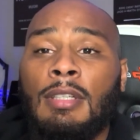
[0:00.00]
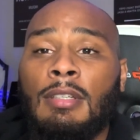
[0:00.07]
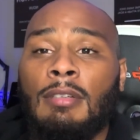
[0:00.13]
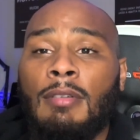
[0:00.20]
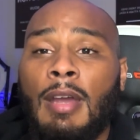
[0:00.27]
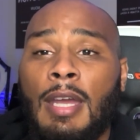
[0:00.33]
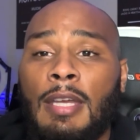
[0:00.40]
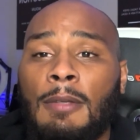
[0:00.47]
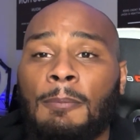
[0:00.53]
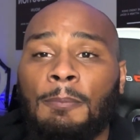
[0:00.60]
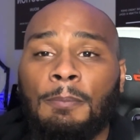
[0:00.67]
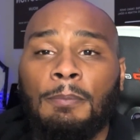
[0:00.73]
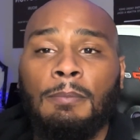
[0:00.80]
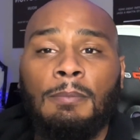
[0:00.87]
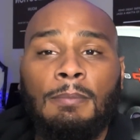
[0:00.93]
right?
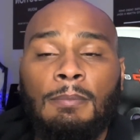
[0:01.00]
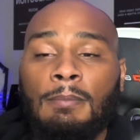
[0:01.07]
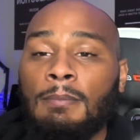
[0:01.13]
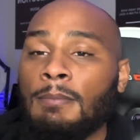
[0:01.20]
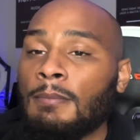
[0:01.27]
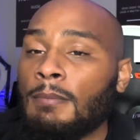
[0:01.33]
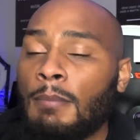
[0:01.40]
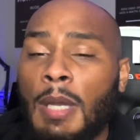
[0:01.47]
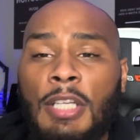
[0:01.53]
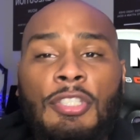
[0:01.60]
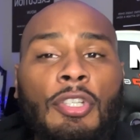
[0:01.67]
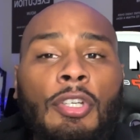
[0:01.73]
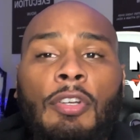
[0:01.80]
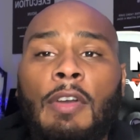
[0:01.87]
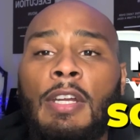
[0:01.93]
Make sure
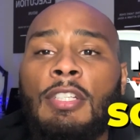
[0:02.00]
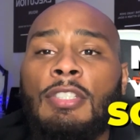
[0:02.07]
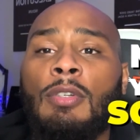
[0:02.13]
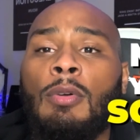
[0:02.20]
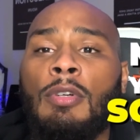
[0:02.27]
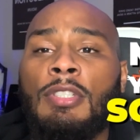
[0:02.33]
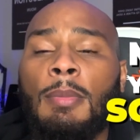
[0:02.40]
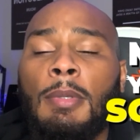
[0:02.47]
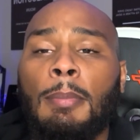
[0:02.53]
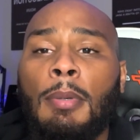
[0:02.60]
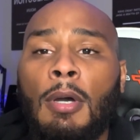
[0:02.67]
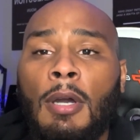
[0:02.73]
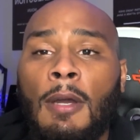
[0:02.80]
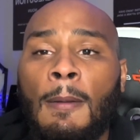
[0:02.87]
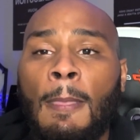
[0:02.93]
your credit score is up to
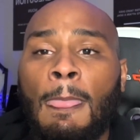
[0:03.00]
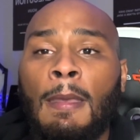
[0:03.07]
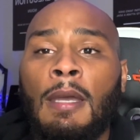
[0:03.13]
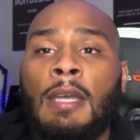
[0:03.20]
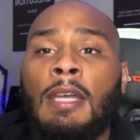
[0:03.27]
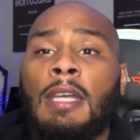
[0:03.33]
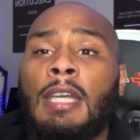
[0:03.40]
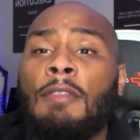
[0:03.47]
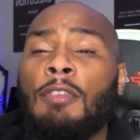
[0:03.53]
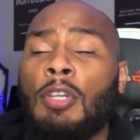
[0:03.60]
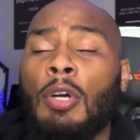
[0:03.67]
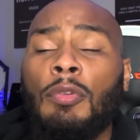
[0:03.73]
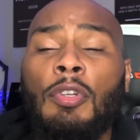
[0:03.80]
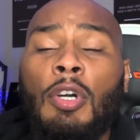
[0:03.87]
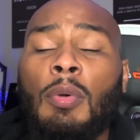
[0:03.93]
par. If you
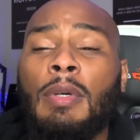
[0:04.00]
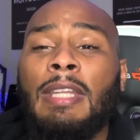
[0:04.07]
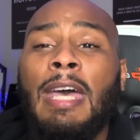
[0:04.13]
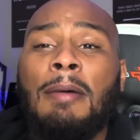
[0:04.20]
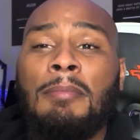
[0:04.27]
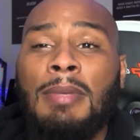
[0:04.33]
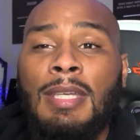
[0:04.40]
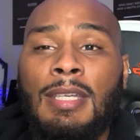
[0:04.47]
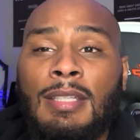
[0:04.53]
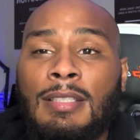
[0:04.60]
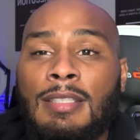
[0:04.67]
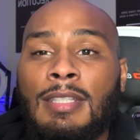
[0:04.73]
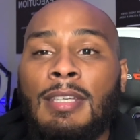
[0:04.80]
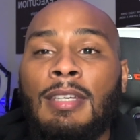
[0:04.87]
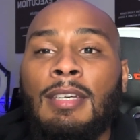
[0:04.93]
don't know what that
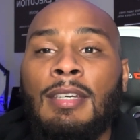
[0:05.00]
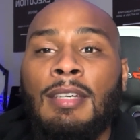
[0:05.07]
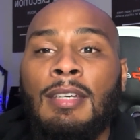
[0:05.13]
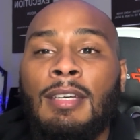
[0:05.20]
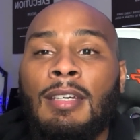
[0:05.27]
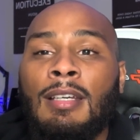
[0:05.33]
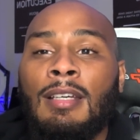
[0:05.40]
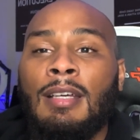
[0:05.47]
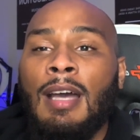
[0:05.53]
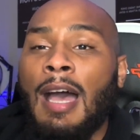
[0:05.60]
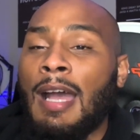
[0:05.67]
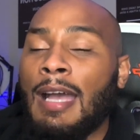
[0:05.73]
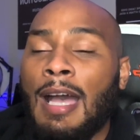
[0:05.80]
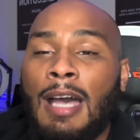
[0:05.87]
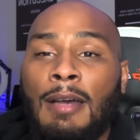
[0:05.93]
means, I
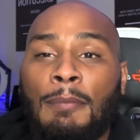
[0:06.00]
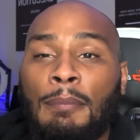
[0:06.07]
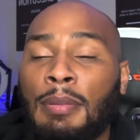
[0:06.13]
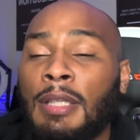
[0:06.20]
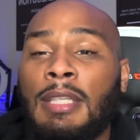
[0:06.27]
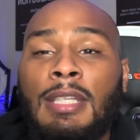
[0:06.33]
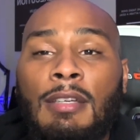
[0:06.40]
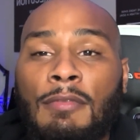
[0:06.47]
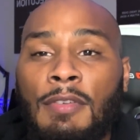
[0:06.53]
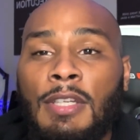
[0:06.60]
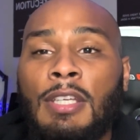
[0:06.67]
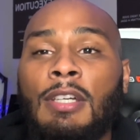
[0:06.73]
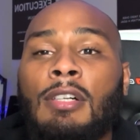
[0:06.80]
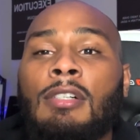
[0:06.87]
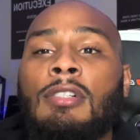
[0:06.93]
got plenty of
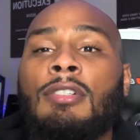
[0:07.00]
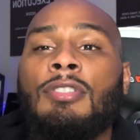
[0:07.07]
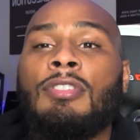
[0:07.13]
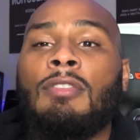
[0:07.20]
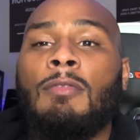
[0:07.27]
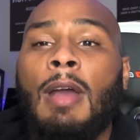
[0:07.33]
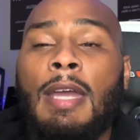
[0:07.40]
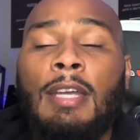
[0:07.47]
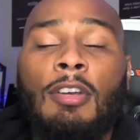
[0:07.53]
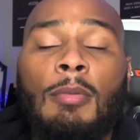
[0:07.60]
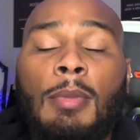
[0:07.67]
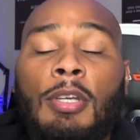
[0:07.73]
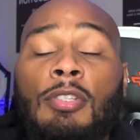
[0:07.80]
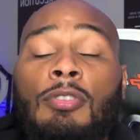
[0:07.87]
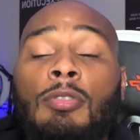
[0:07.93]
videos right here on
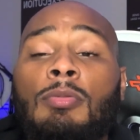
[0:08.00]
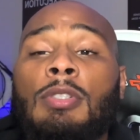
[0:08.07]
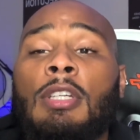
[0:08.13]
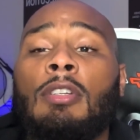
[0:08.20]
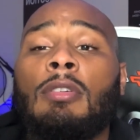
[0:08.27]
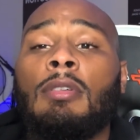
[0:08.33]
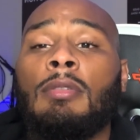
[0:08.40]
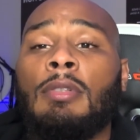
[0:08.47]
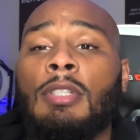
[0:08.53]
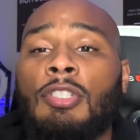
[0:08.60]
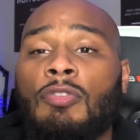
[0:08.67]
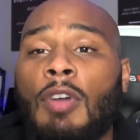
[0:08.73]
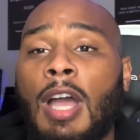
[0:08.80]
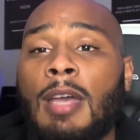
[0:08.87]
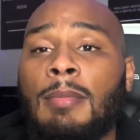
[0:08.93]
my YouTube channel
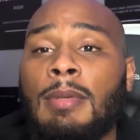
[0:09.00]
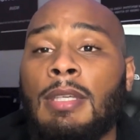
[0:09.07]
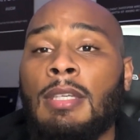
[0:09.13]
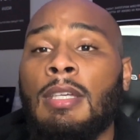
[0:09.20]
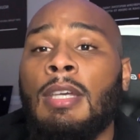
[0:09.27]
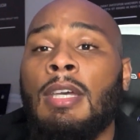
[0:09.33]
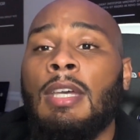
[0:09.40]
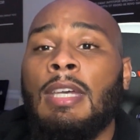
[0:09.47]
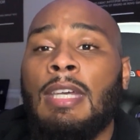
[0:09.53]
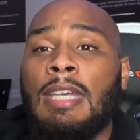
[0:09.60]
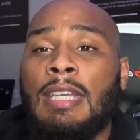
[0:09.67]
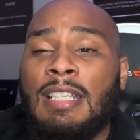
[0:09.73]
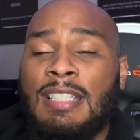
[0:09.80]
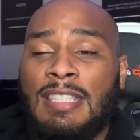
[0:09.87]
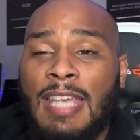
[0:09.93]
describing
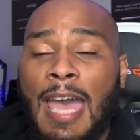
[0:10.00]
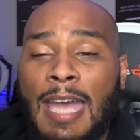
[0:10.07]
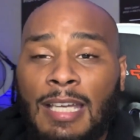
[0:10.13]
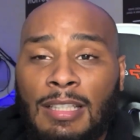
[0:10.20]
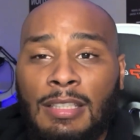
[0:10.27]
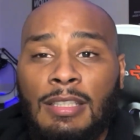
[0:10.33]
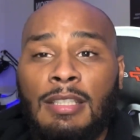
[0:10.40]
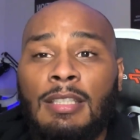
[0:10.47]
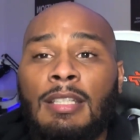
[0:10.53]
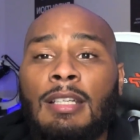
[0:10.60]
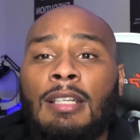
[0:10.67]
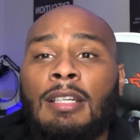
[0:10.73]
exactly